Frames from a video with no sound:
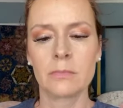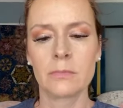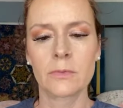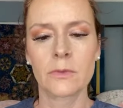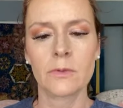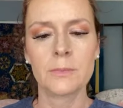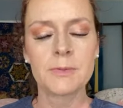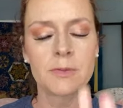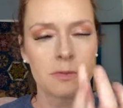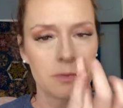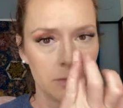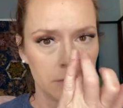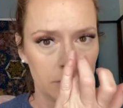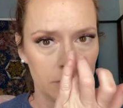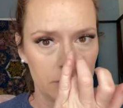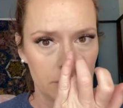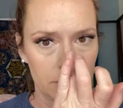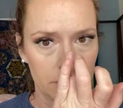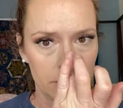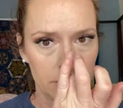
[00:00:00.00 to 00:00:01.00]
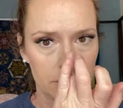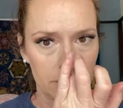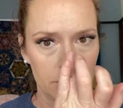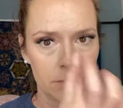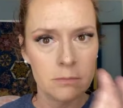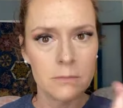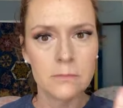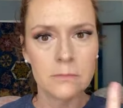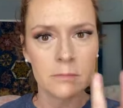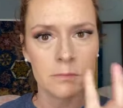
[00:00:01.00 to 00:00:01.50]
Oops.
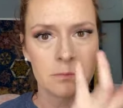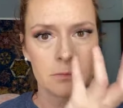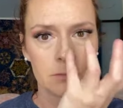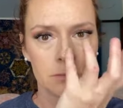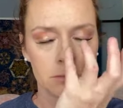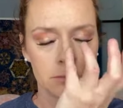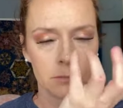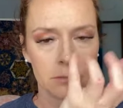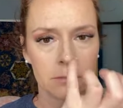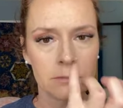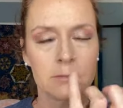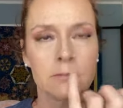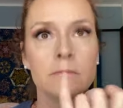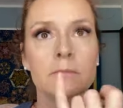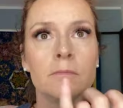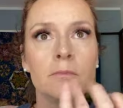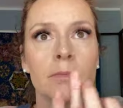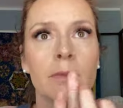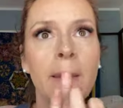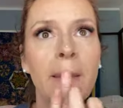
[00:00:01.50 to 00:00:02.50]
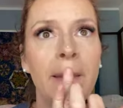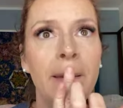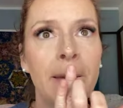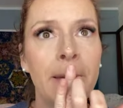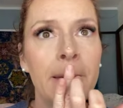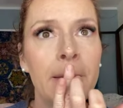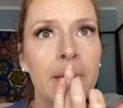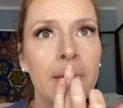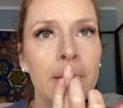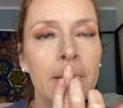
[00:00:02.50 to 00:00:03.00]

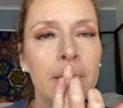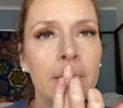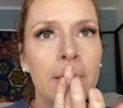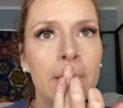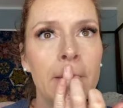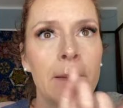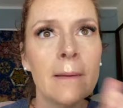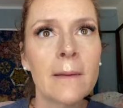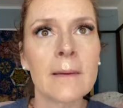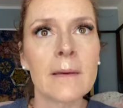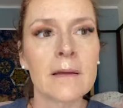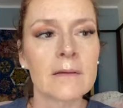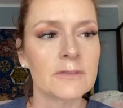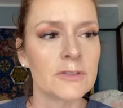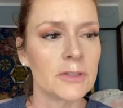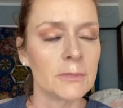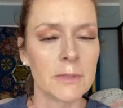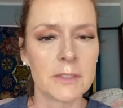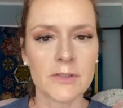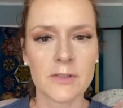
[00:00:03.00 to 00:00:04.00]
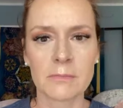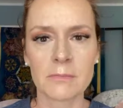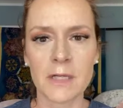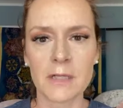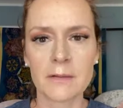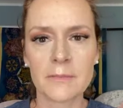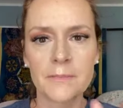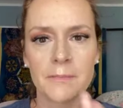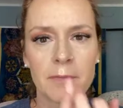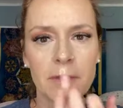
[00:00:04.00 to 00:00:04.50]
I have too much on my
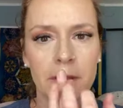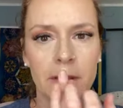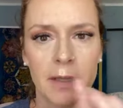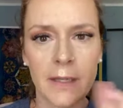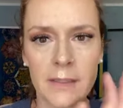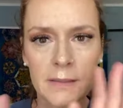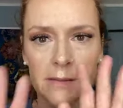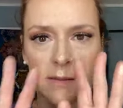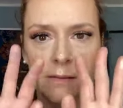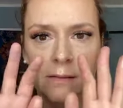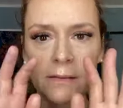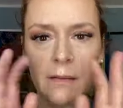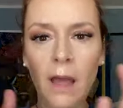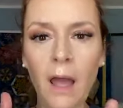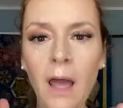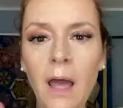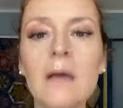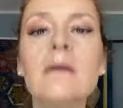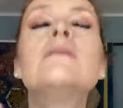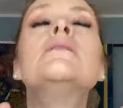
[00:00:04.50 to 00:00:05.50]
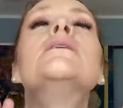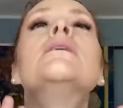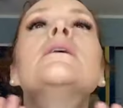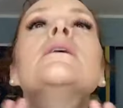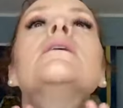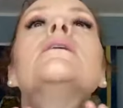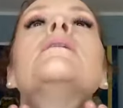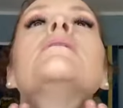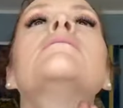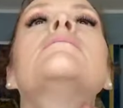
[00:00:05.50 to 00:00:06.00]
hands. Ah!
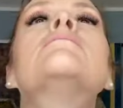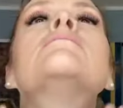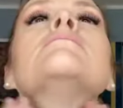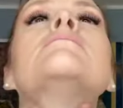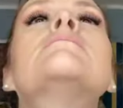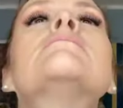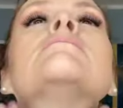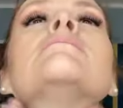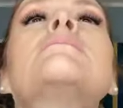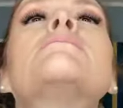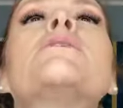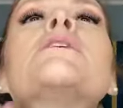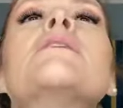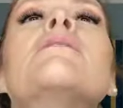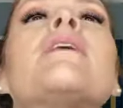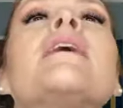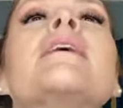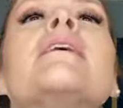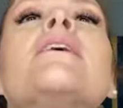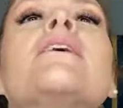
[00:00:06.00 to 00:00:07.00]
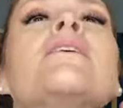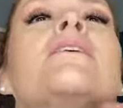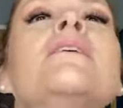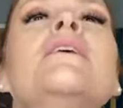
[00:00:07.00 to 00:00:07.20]
Put it right here.